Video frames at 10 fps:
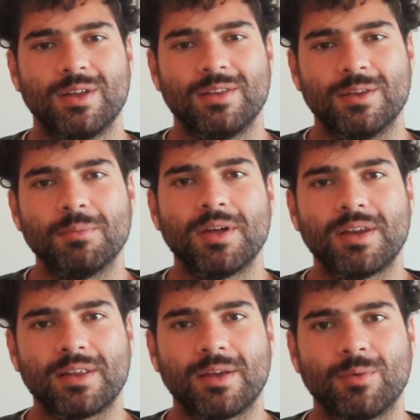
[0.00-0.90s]
the
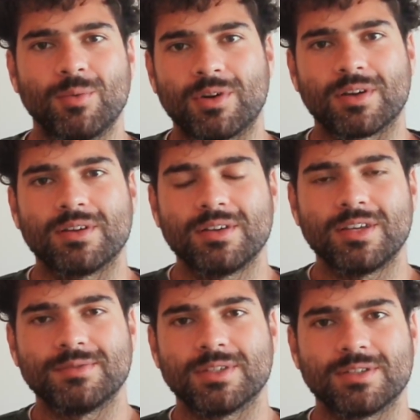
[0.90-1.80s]
money that work
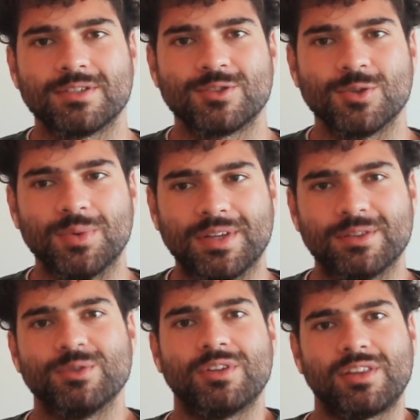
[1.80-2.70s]
gives us so we can
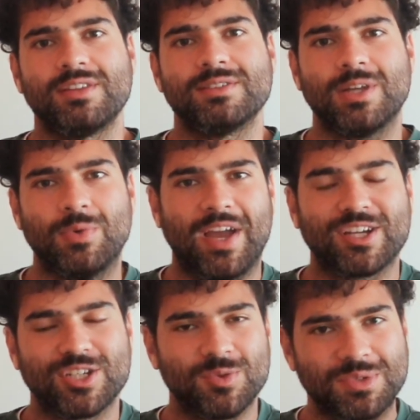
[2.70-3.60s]
do the things that we
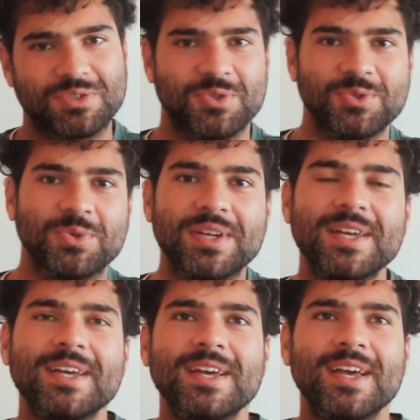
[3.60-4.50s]
actually want to do.
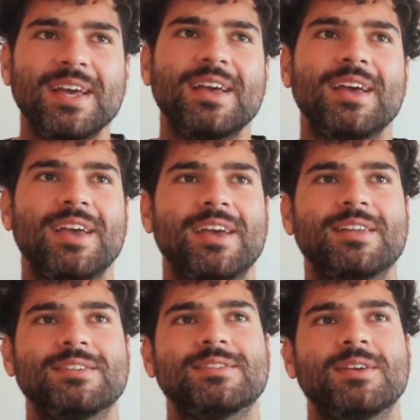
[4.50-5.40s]

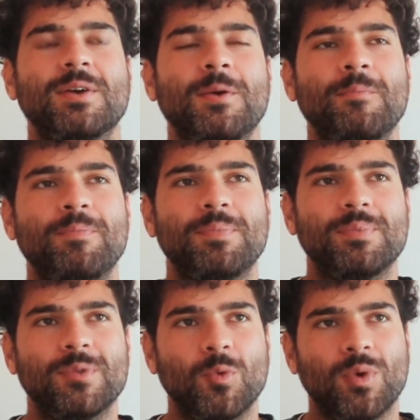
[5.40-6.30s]
And
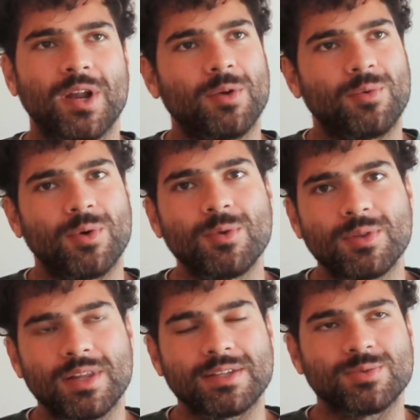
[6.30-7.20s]
what I wrote
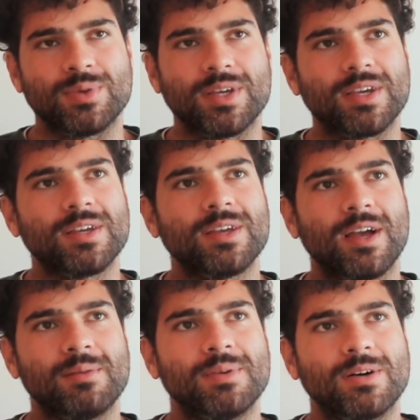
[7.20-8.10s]
last week
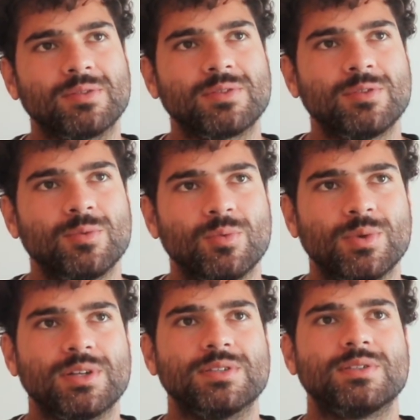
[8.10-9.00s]
about
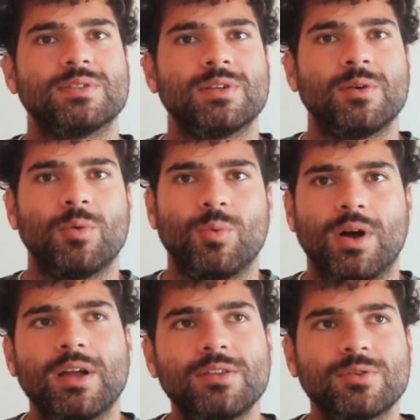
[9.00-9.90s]
was,
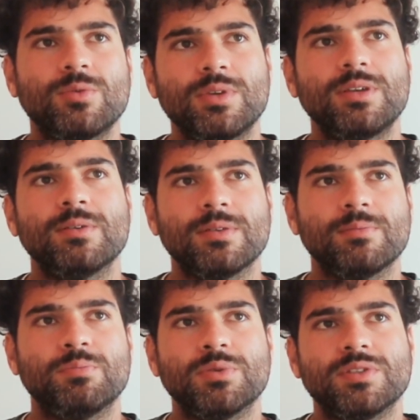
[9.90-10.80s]
why don't we
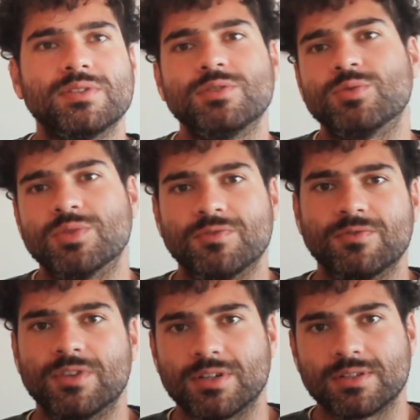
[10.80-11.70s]
put this into
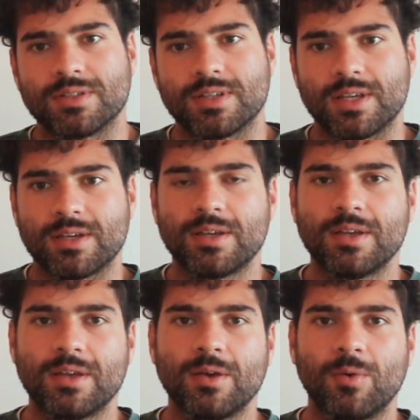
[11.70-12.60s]
reverse? Like,
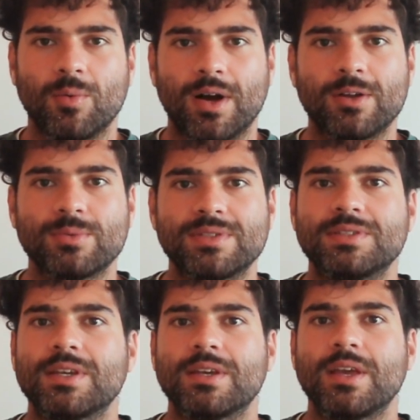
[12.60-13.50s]
why don't we
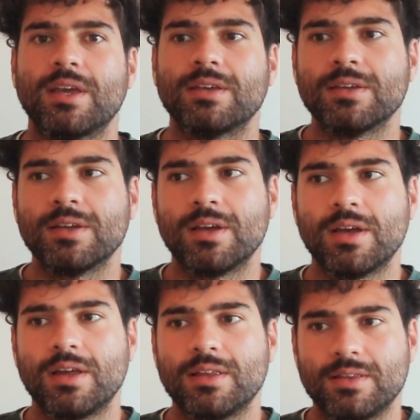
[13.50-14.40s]
say, hey,
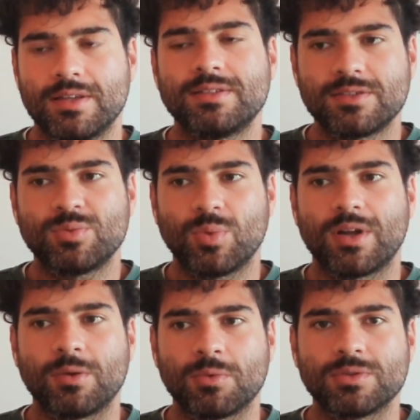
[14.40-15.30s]
this is what I
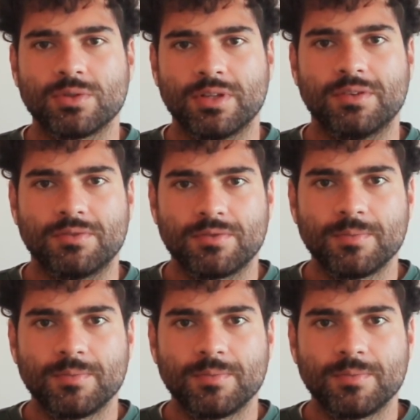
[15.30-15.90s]
want to live?